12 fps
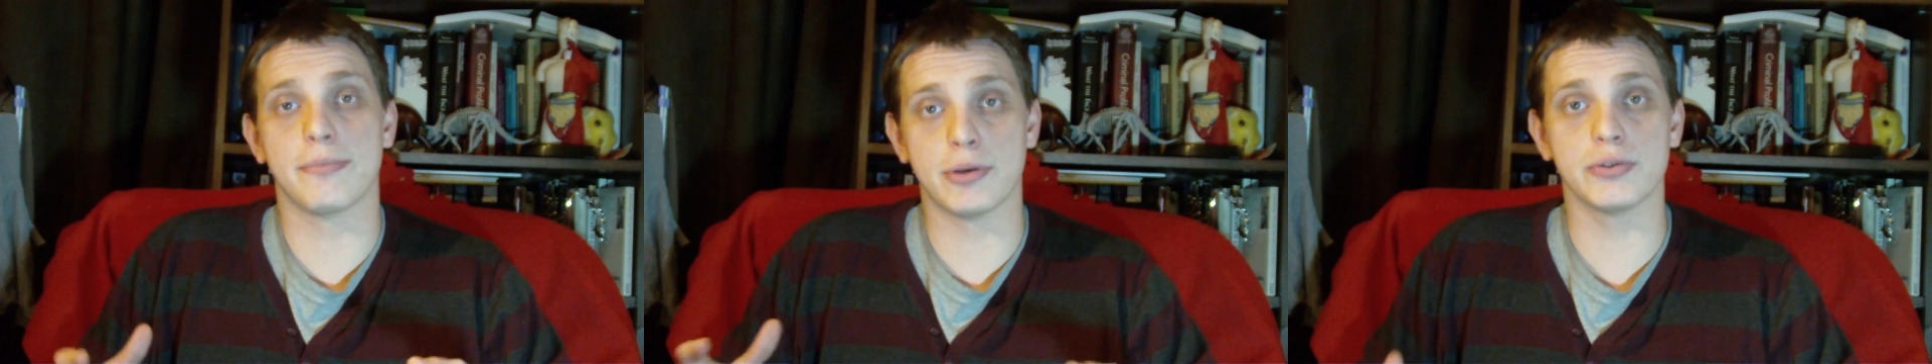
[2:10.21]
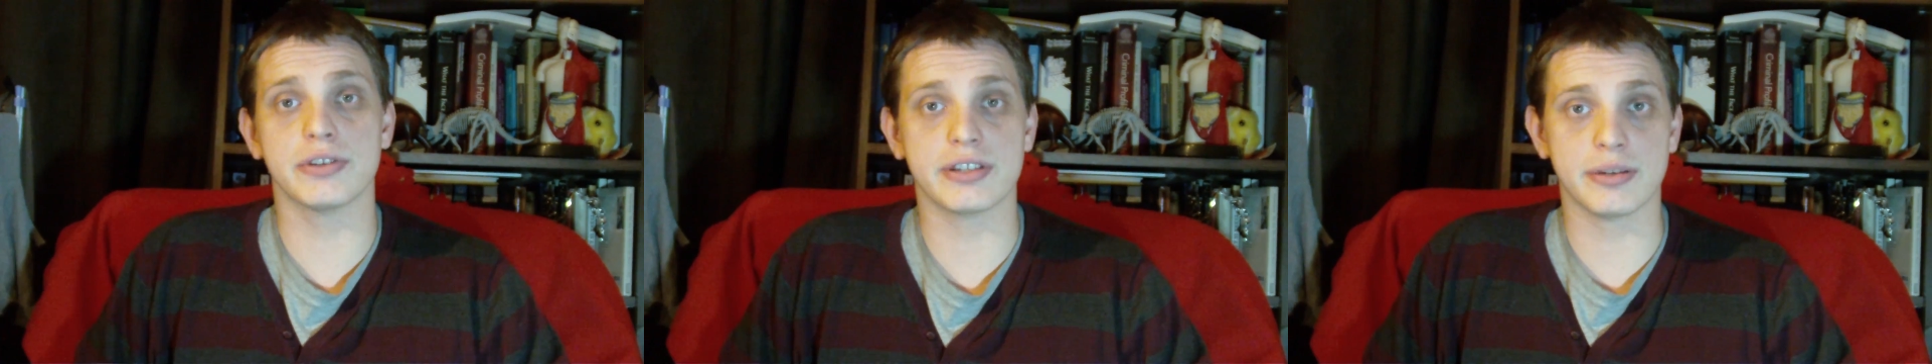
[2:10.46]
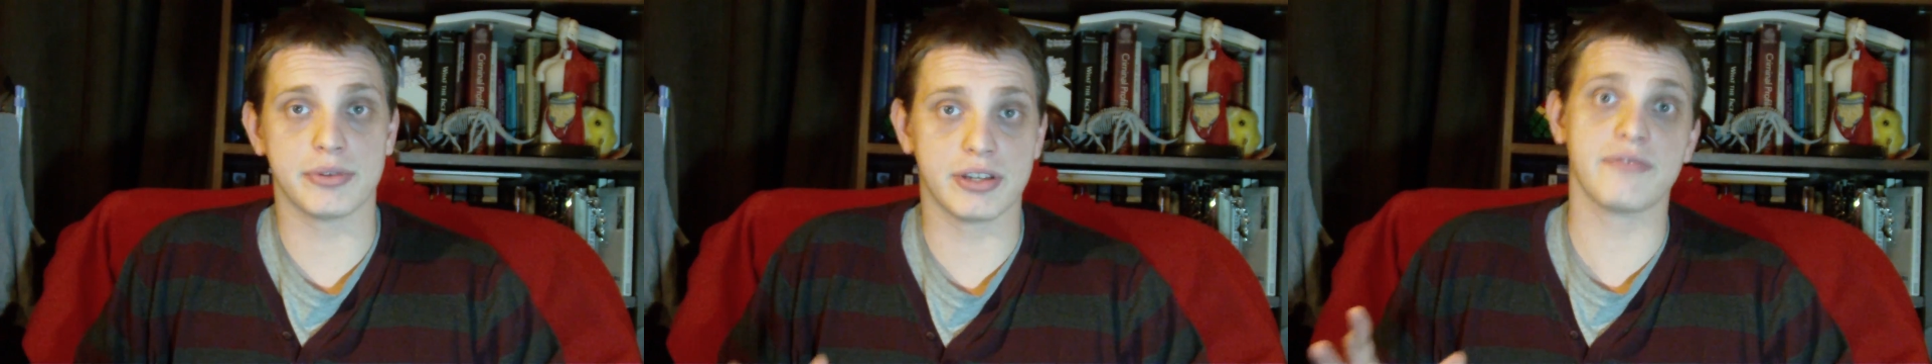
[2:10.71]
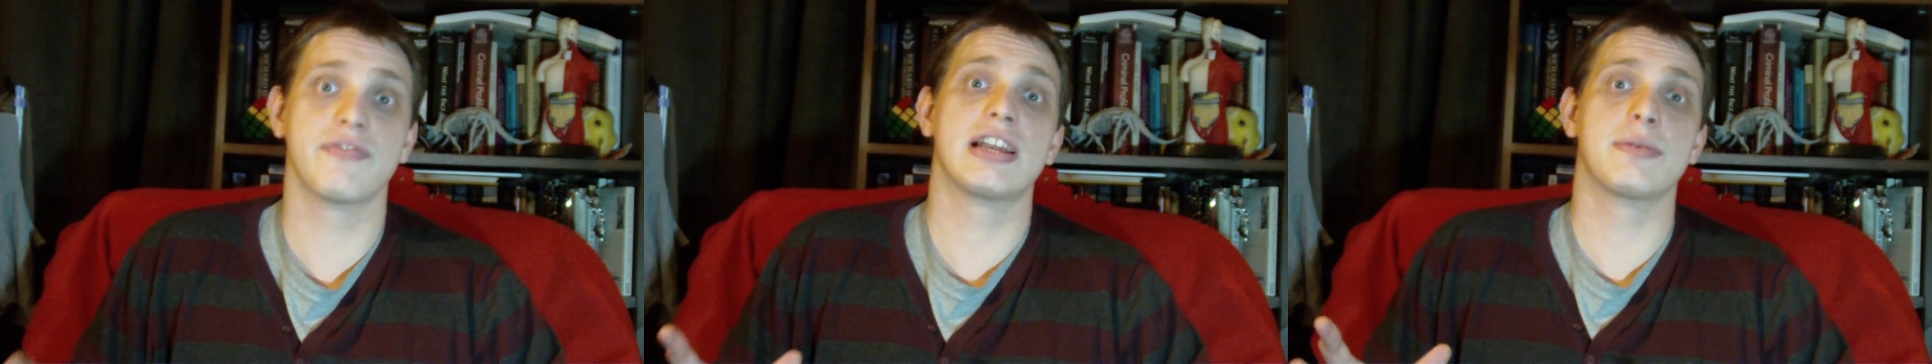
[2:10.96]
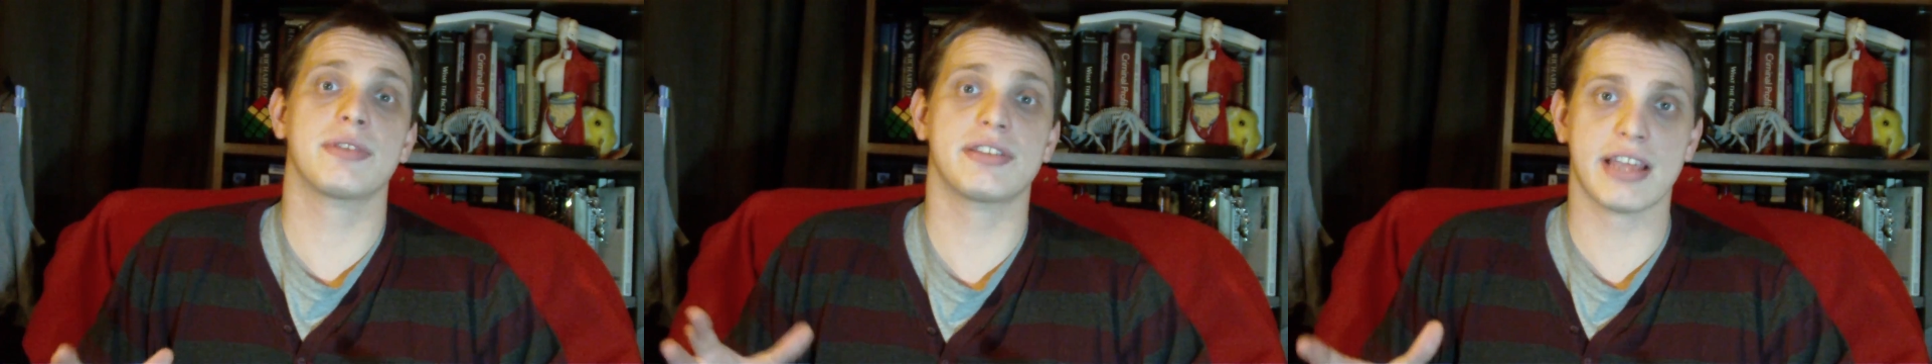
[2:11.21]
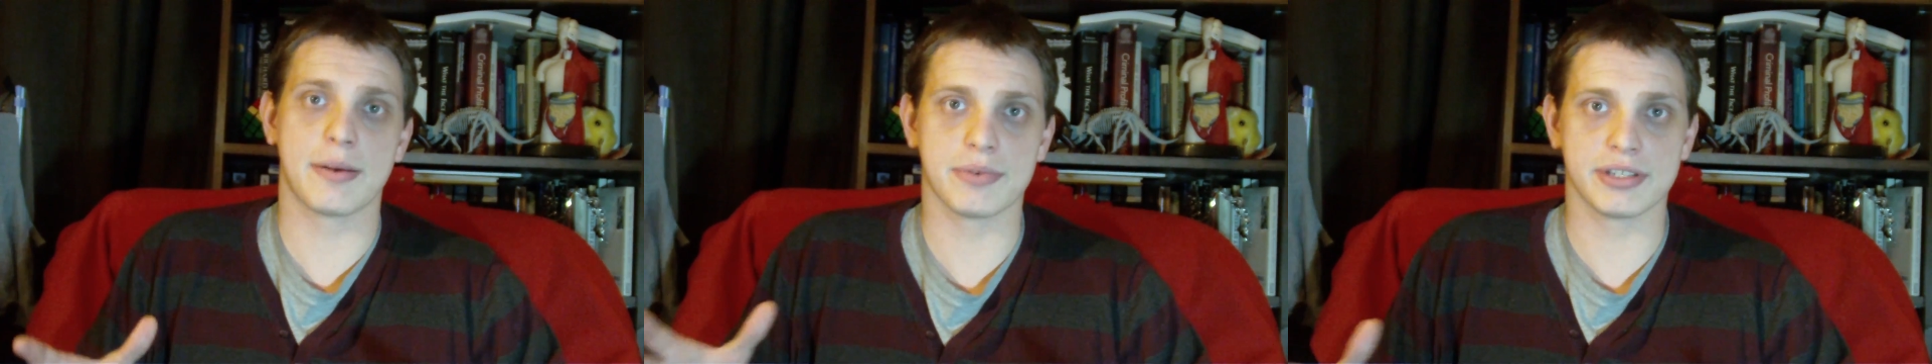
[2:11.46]
immune system to develop the
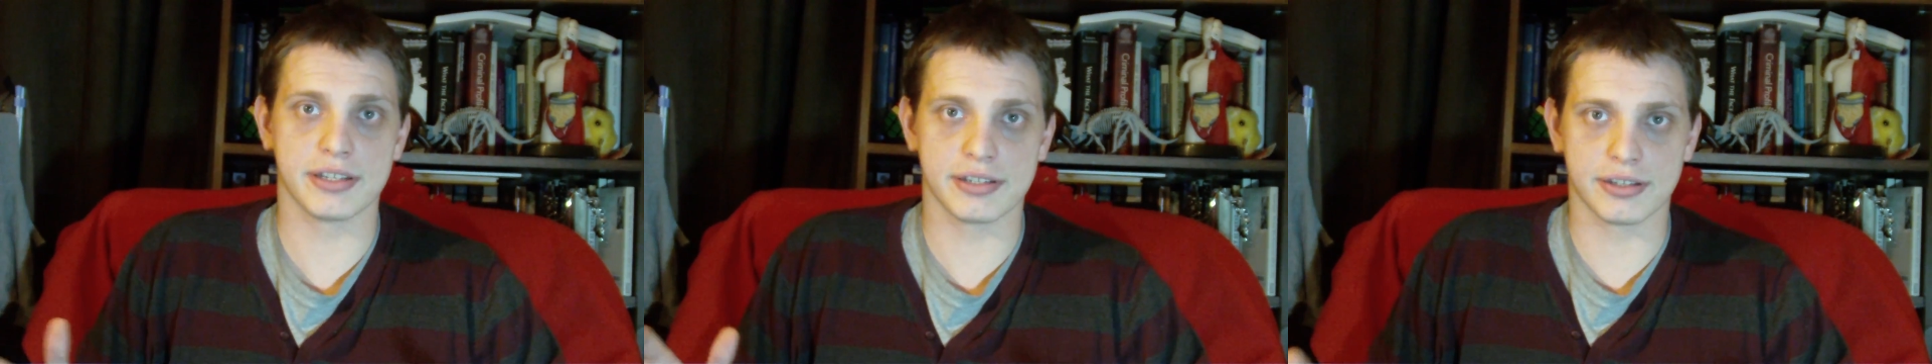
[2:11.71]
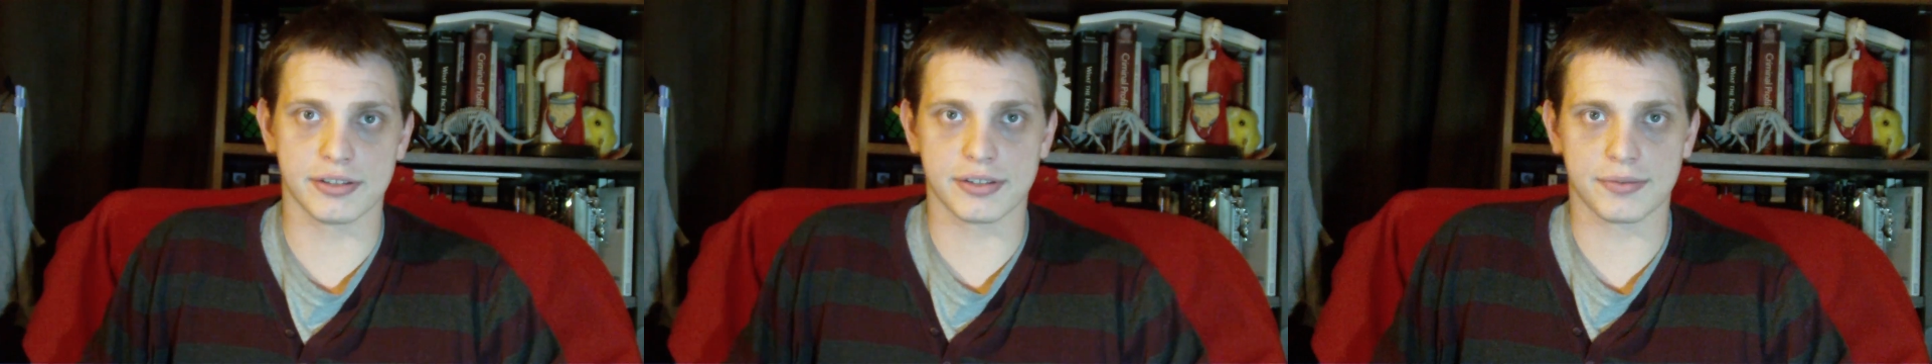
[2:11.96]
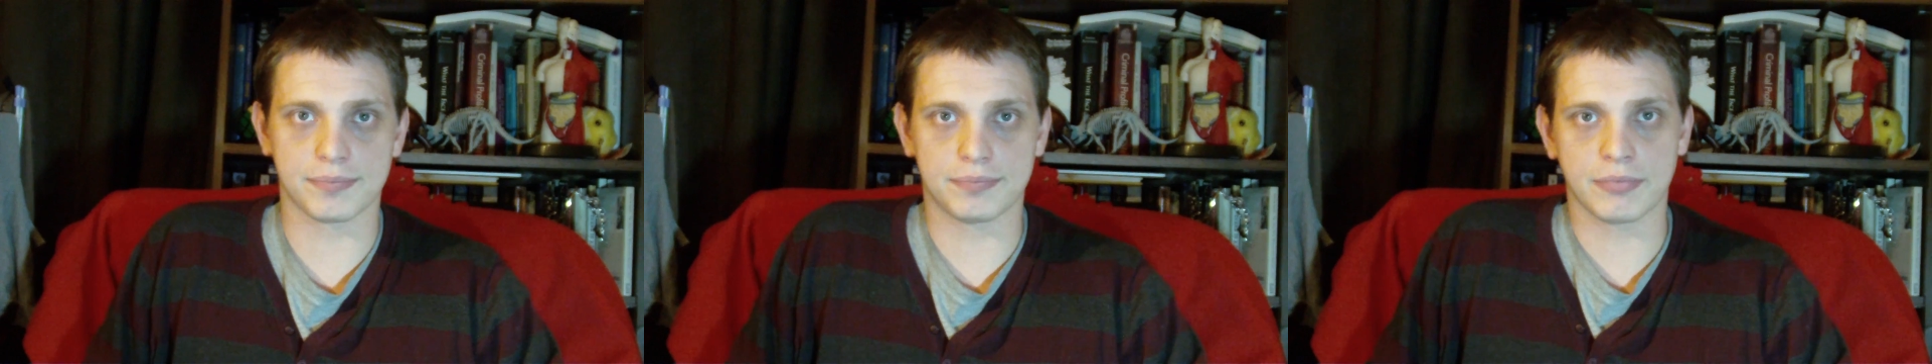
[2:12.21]
same resistance.